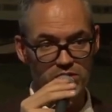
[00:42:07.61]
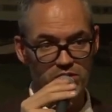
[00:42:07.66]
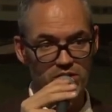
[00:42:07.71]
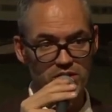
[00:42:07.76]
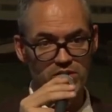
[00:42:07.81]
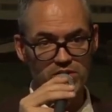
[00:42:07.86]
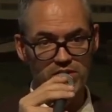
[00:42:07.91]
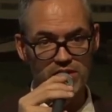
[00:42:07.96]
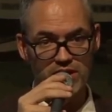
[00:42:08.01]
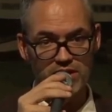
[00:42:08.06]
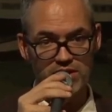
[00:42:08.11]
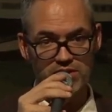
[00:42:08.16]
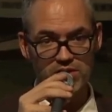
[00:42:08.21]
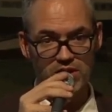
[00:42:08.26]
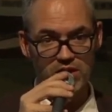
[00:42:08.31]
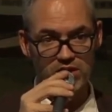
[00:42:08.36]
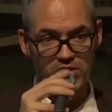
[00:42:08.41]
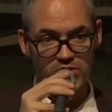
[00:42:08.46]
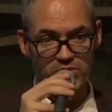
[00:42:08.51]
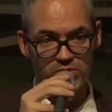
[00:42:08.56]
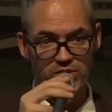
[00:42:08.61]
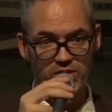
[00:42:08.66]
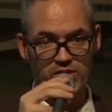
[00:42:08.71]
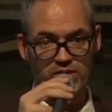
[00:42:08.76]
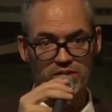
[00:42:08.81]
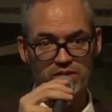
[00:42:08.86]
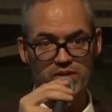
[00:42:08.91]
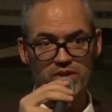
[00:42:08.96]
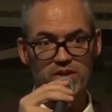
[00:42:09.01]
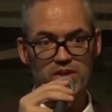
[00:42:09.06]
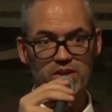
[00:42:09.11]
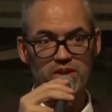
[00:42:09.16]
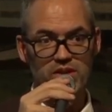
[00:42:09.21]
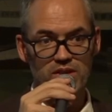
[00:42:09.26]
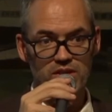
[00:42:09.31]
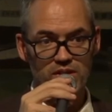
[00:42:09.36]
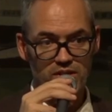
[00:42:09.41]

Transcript: So you need to get in touch with